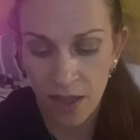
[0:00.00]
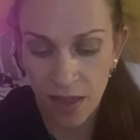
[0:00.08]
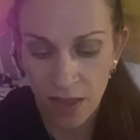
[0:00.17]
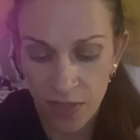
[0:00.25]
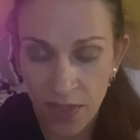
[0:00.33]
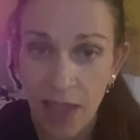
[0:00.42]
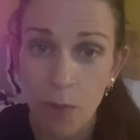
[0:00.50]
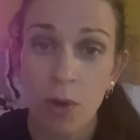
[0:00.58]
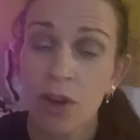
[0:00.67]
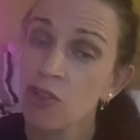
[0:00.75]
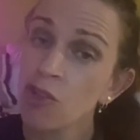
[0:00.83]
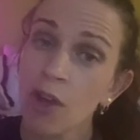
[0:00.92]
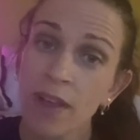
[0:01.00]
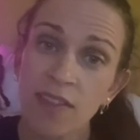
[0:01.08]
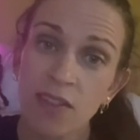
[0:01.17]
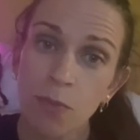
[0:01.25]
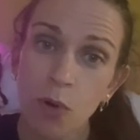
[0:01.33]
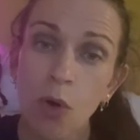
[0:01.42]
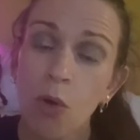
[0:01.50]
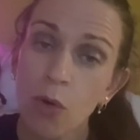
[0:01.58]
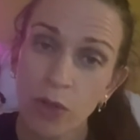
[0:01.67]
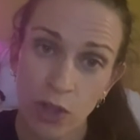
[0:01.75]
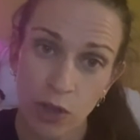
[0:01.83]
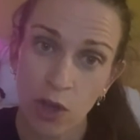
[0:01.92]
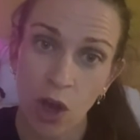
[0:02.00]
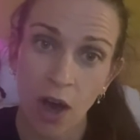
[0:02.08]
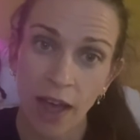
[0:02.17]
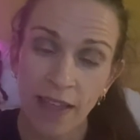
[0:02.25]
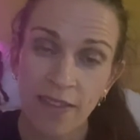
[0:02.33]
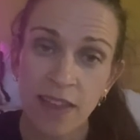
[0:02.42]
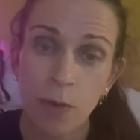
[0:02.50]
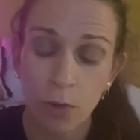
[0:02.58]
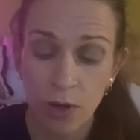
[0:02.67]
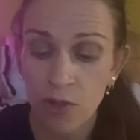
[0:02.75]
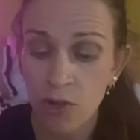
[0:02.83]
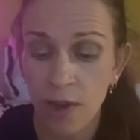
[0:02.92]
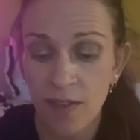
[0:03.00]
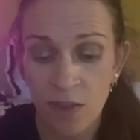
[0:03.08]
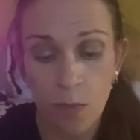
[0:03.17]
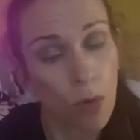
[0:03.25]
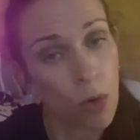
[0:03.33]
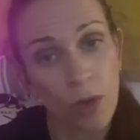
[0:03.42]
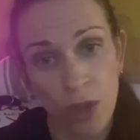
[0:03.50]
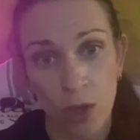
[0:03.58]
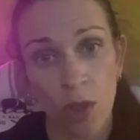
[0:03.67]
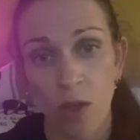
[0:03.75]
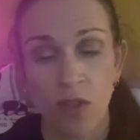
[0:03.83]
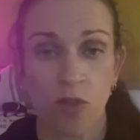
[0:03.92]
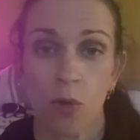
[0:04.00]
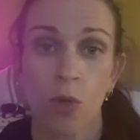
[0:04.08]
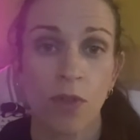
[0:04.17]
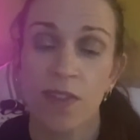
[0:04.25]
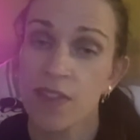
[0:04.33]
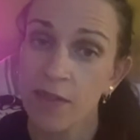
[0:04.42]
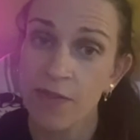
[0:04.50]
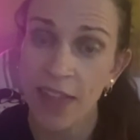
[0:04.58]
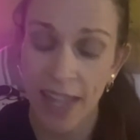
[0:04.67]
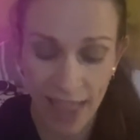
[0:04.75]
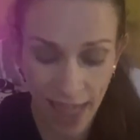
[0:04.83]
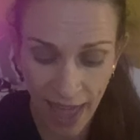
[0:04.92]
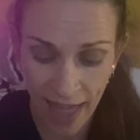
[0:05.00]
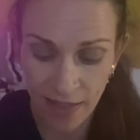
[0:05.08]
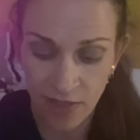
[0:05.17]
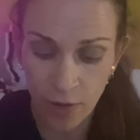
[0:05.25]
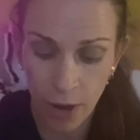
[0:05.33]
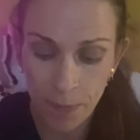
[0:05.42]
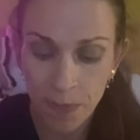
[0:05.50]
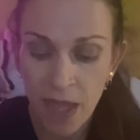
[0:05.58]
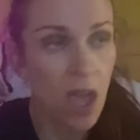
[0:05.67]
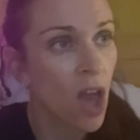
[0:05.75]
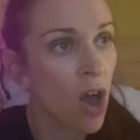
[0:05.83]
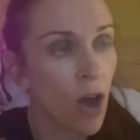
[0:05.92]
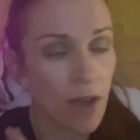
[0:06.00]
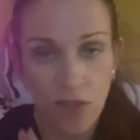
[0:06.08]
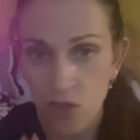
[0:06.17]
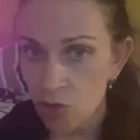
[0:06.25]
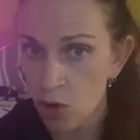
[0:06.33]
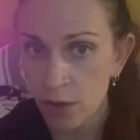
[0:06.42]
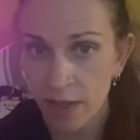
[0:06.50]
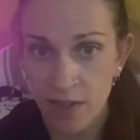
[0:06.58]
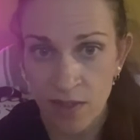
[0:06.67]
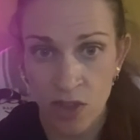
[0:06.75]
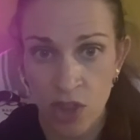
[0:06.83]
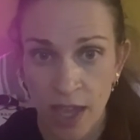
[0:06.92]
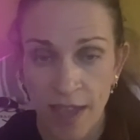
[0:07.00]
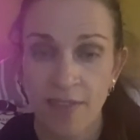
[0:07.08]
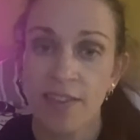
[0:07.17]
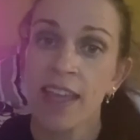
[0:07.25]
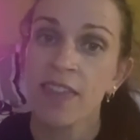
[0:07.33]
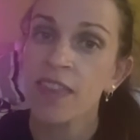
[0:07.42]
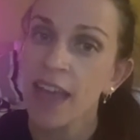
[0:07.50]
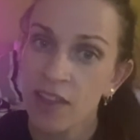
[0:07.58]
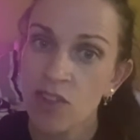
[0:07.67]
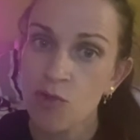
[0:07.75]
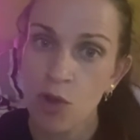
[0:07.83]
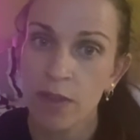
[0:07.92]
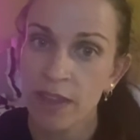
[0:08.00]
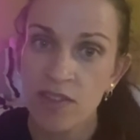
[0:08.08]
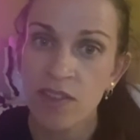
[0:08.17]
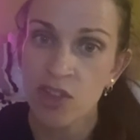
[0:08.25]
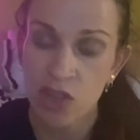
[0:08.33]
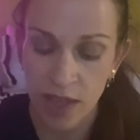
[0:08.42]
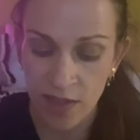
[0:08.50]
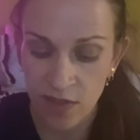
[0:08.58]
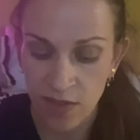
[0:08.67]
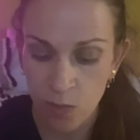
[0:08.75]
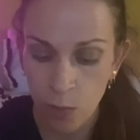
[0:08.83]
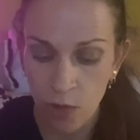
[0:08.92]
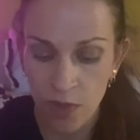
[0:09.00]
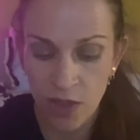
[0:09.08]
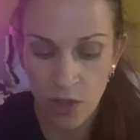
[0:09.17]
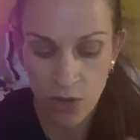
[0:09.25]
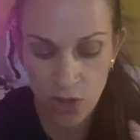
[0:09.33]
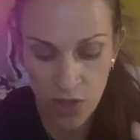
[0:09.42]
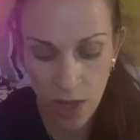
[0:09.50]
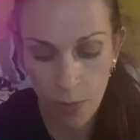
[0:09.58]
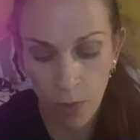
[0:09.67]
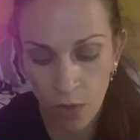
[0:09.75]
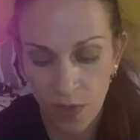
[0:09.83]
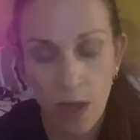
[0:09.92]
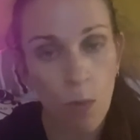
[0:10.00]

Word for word: They want to try and support you guys. They want to try and support you lost authors if they can. So I strongly suggest, and they strongly suggest as well, that you jump on their